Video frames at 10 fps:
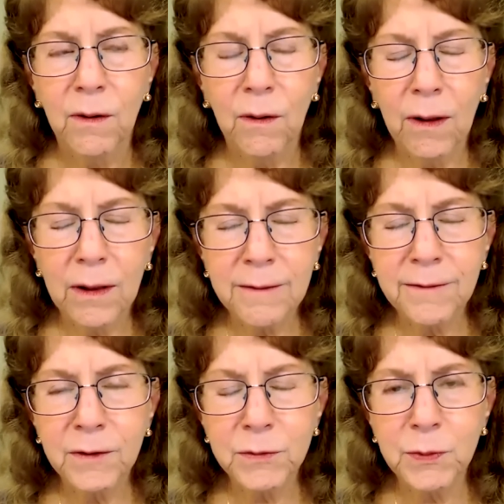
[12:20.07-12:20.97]
All of
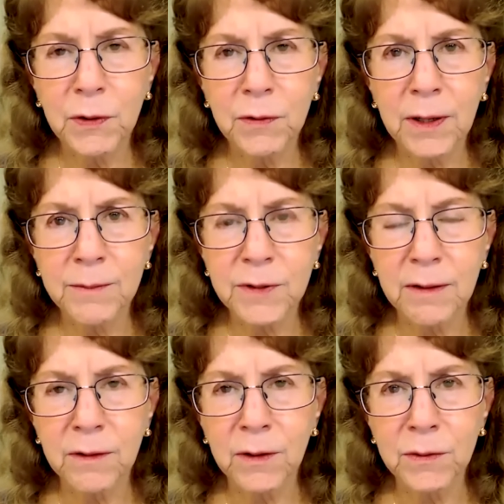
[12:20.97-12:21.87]
those programs
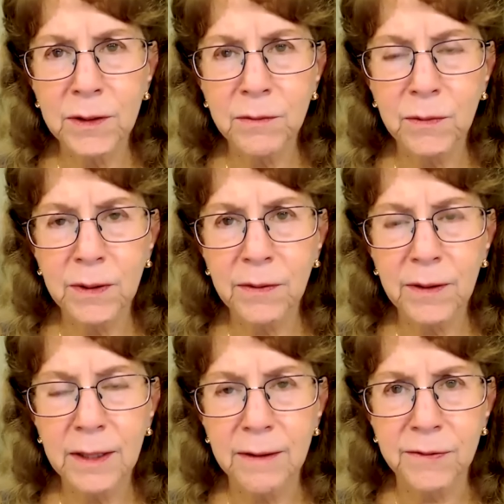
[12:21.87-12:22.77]
are loaded
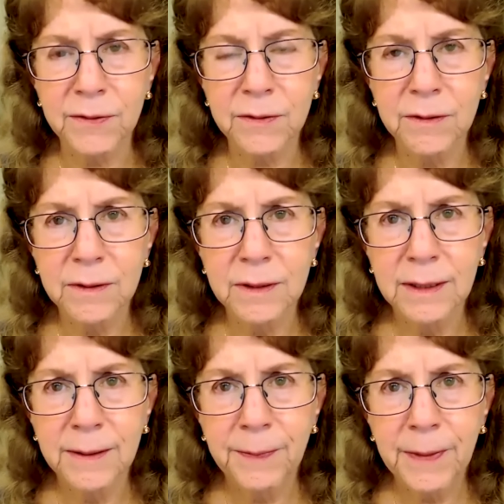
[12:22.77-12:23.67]
with gifts.
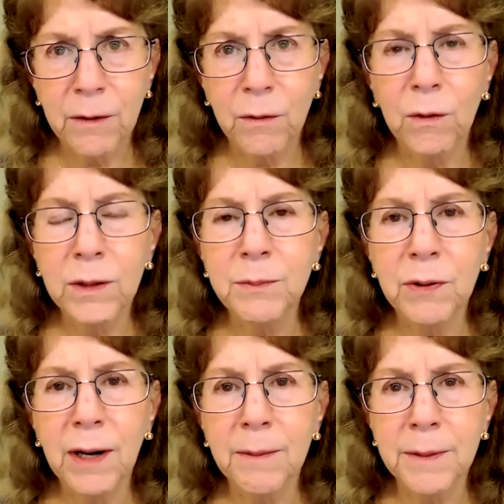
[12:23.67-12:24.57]
They're only
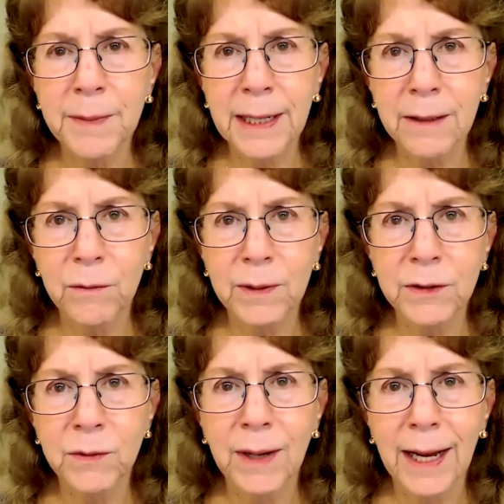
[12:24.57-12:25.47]
problematic when
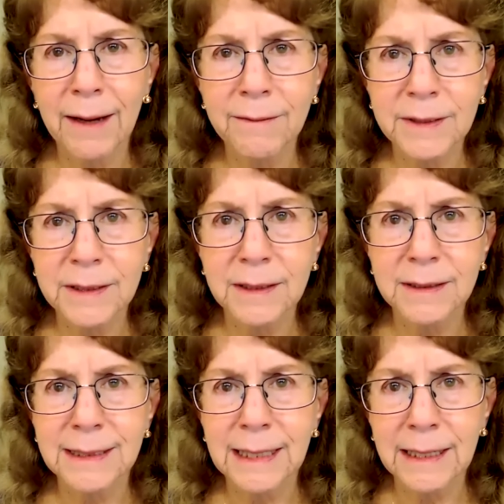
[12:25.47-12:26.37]
you haven't
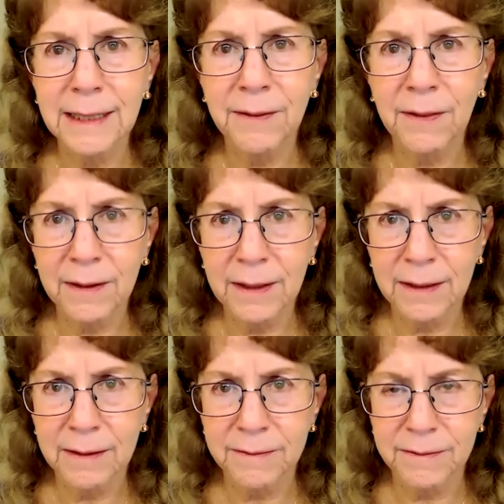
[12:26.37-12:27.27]
taken the
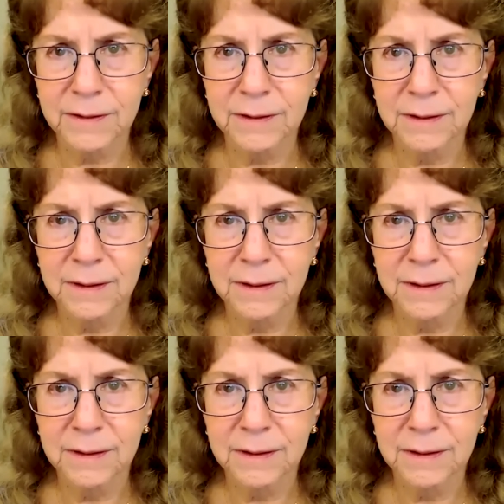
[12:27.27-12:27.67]
gift.